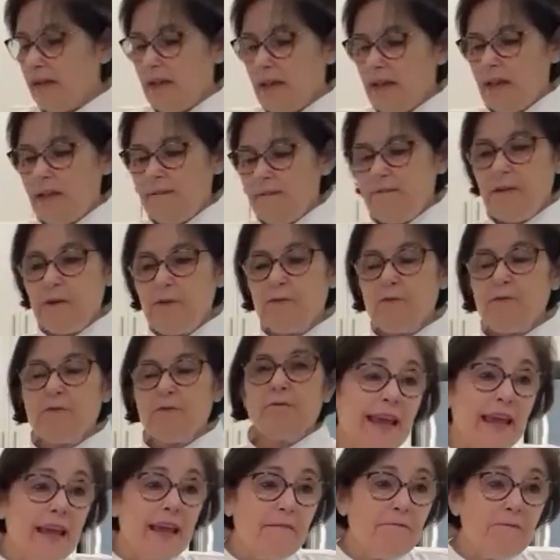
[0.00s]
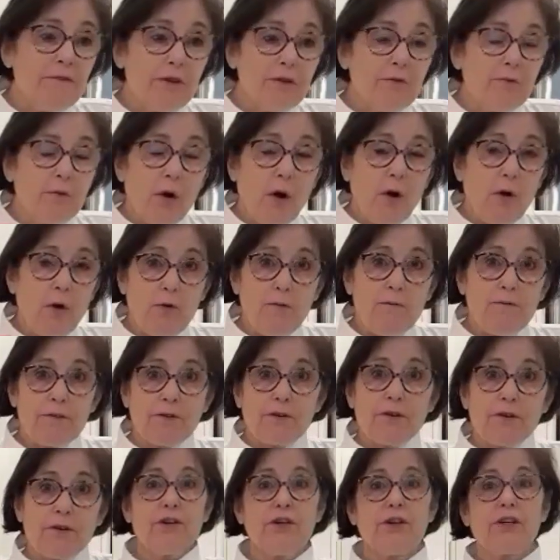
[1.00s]
If you
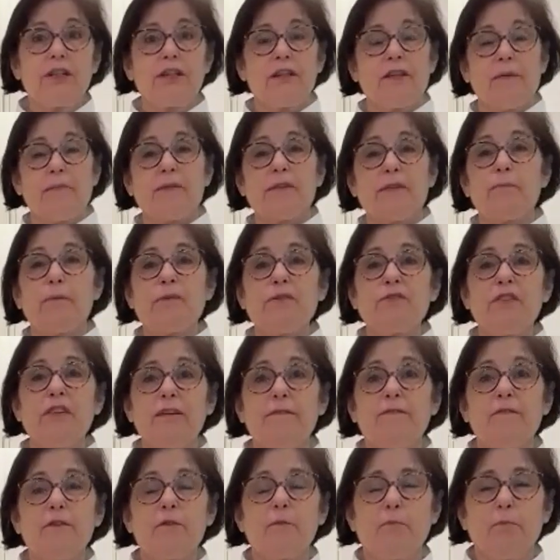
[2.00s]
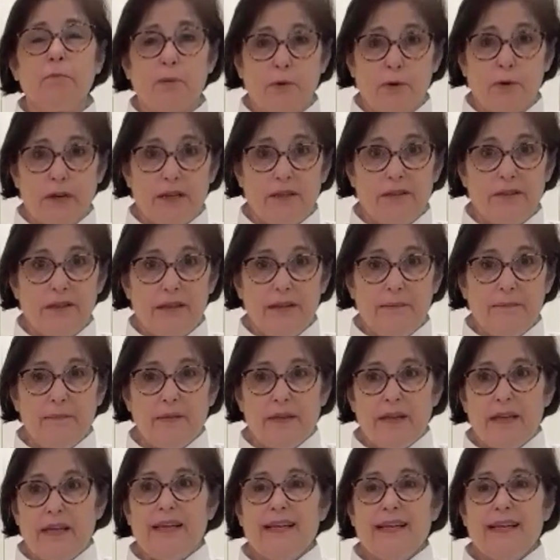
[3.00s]
overcook them, especially if you boil them,